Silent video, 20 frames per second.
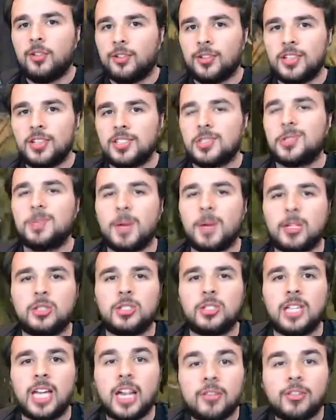for this,
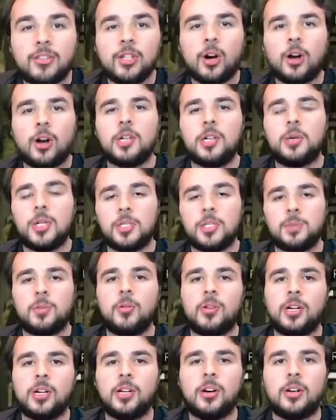especially if the audio is
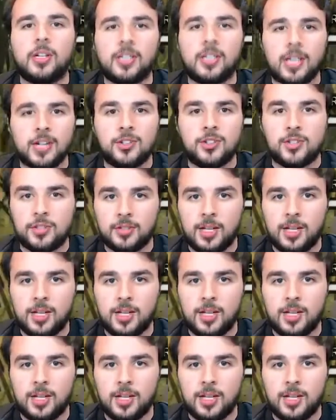broken on an engine